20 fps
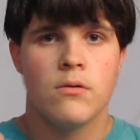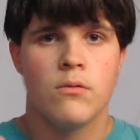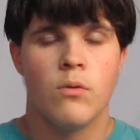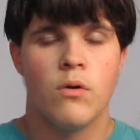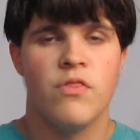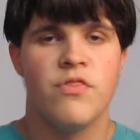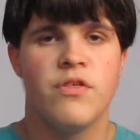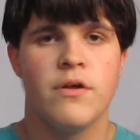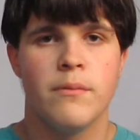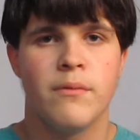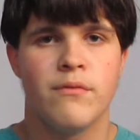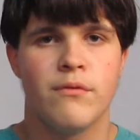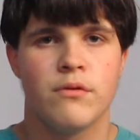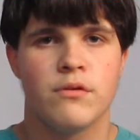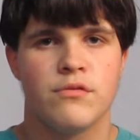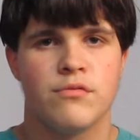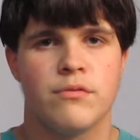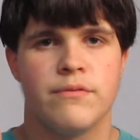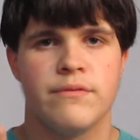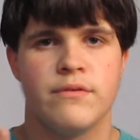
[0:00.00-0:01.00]
One thing
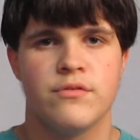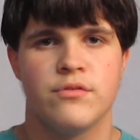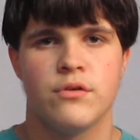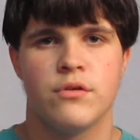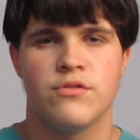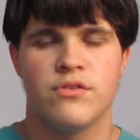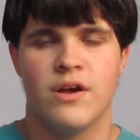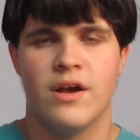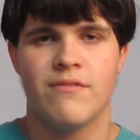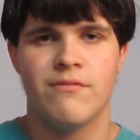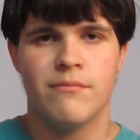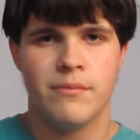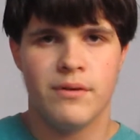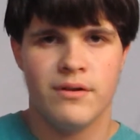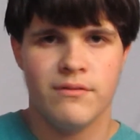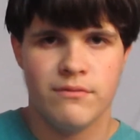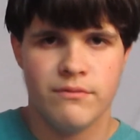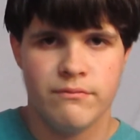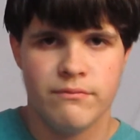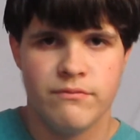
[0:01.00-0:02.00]
before this review starts, I haven't
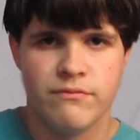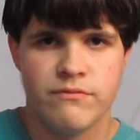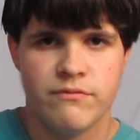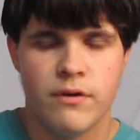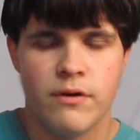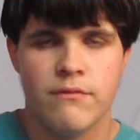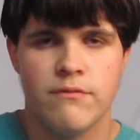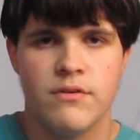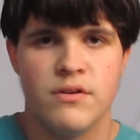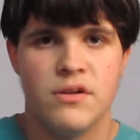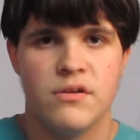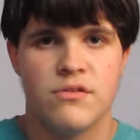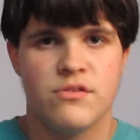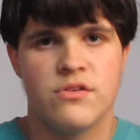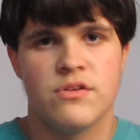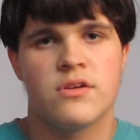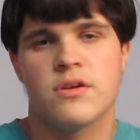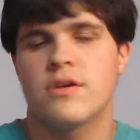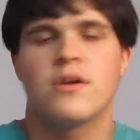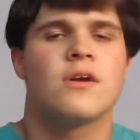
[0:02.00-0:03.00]
made a videos
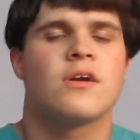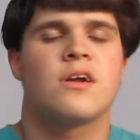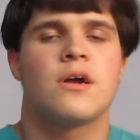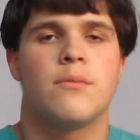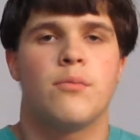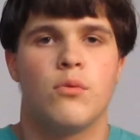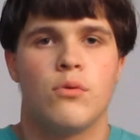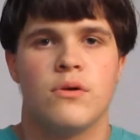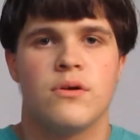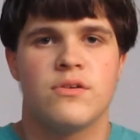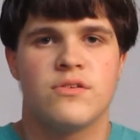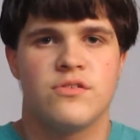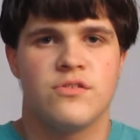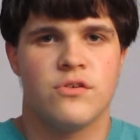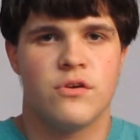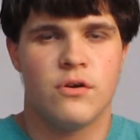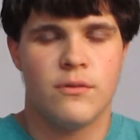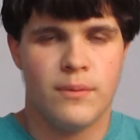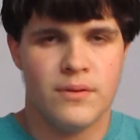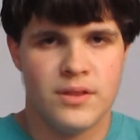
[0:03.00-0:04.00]
in a couple weeks.
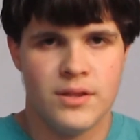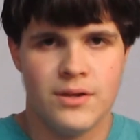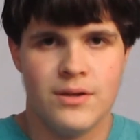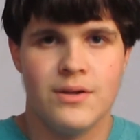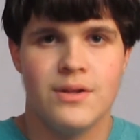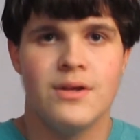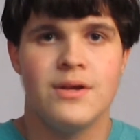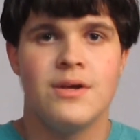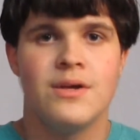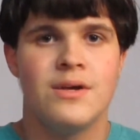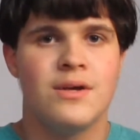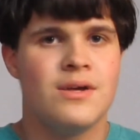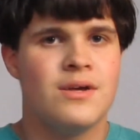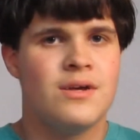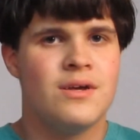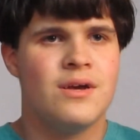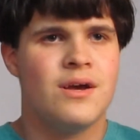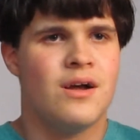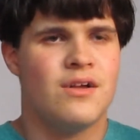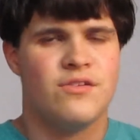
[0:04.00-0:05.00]
Sorry about that.
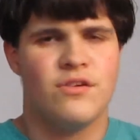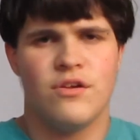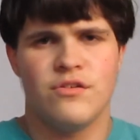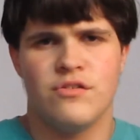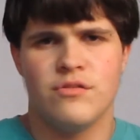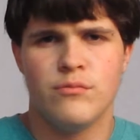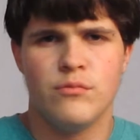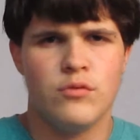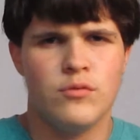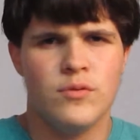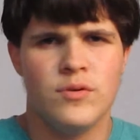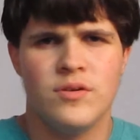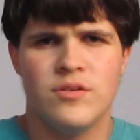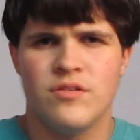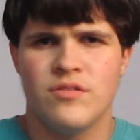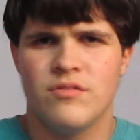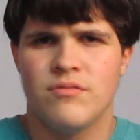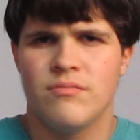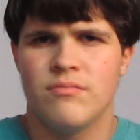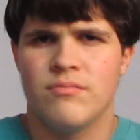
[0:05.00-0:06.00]
I saw some
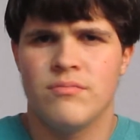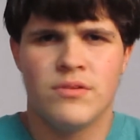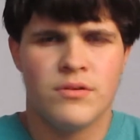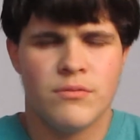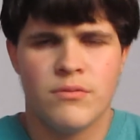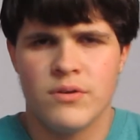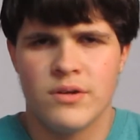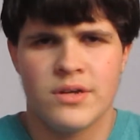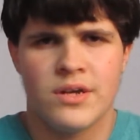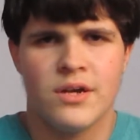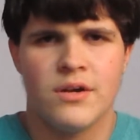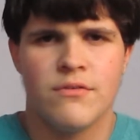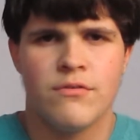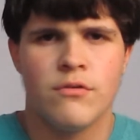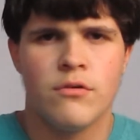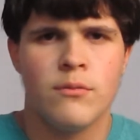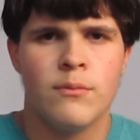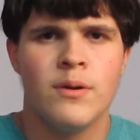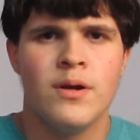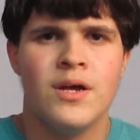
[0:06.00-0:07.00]
movies, didn't really care
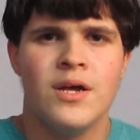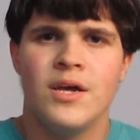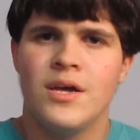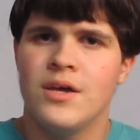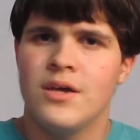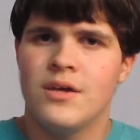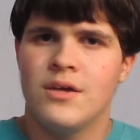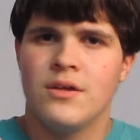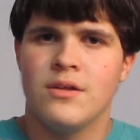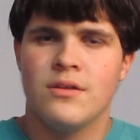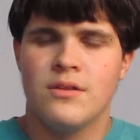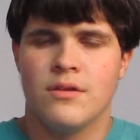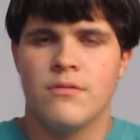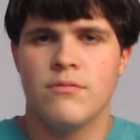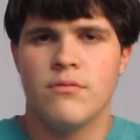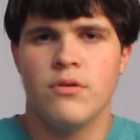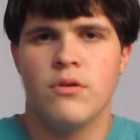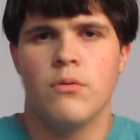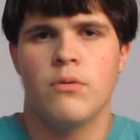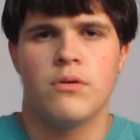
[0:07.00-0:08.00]
for them,
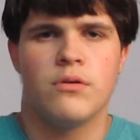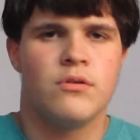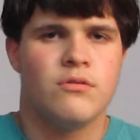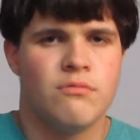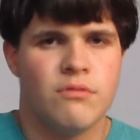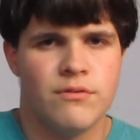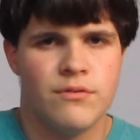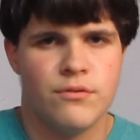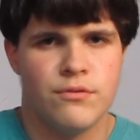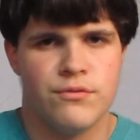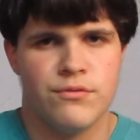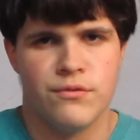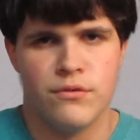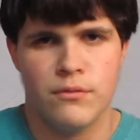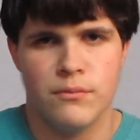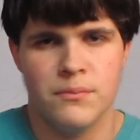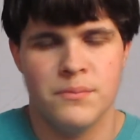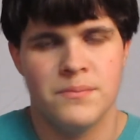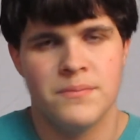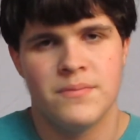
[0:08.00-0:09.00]
didn't really want to do reviews
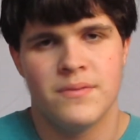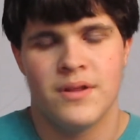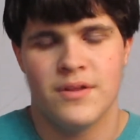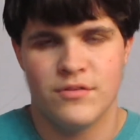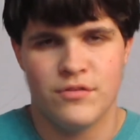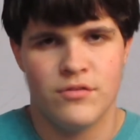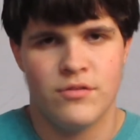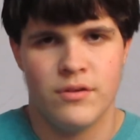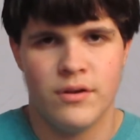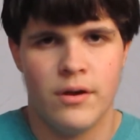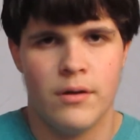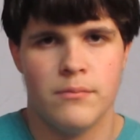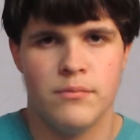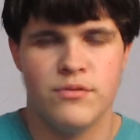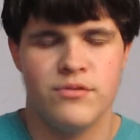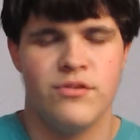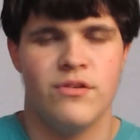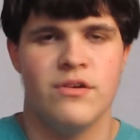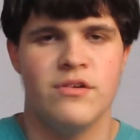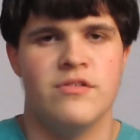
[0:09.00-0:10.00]
for them. And I'm
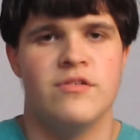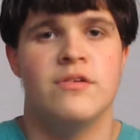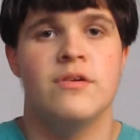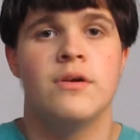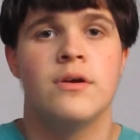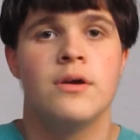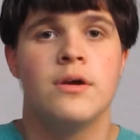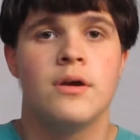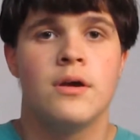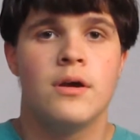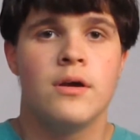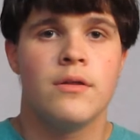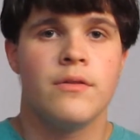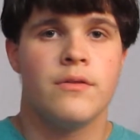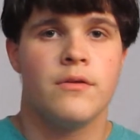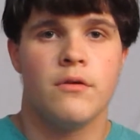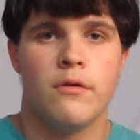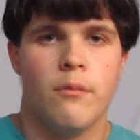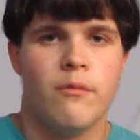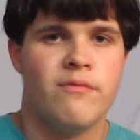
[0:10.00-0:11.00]
just lazy.
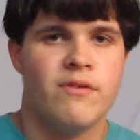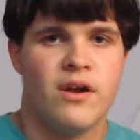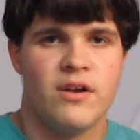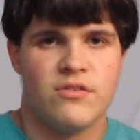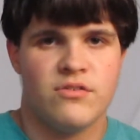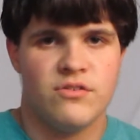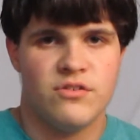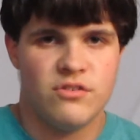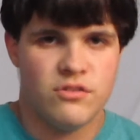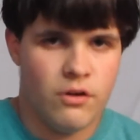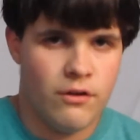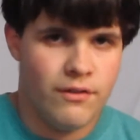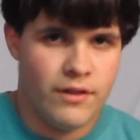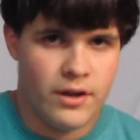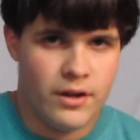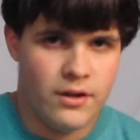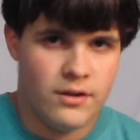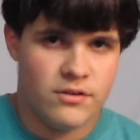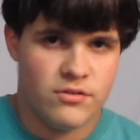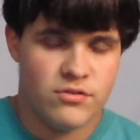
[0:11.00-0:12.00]
The only movie I actually saw
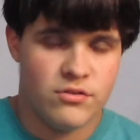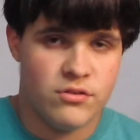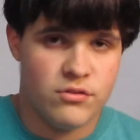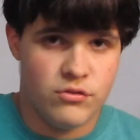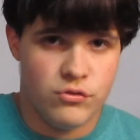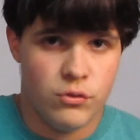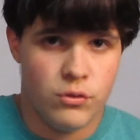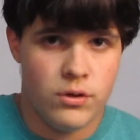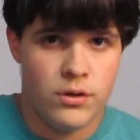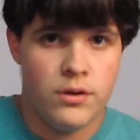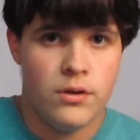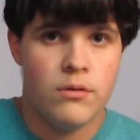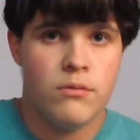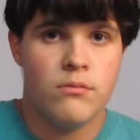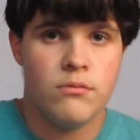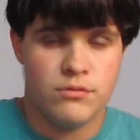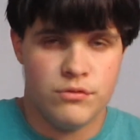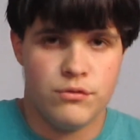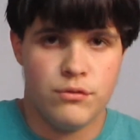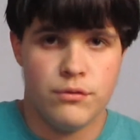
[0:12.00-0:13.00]
that I actually enjoyed
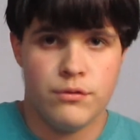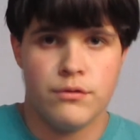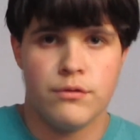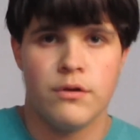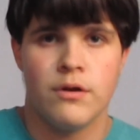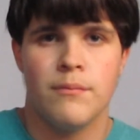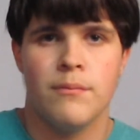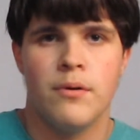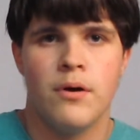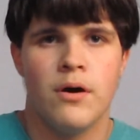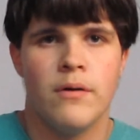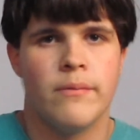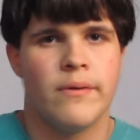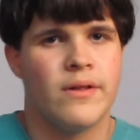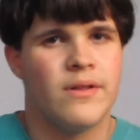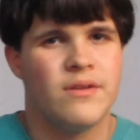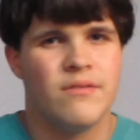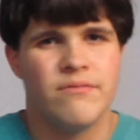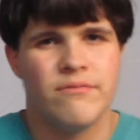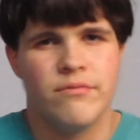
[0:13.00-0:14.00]
was Dirty Grandpa,
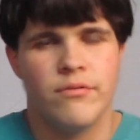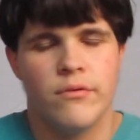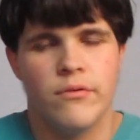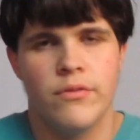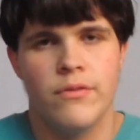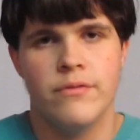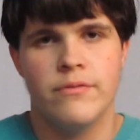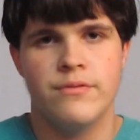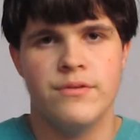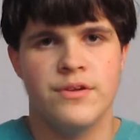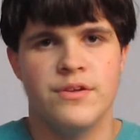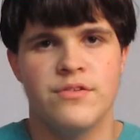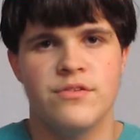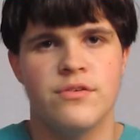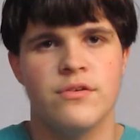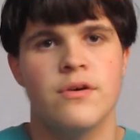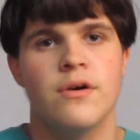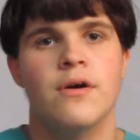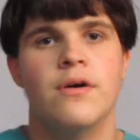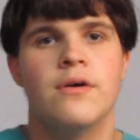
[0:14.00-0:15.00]
but I didn't feel the need
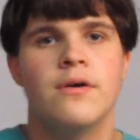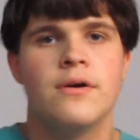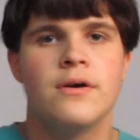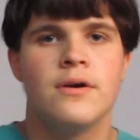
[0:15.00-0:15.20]
to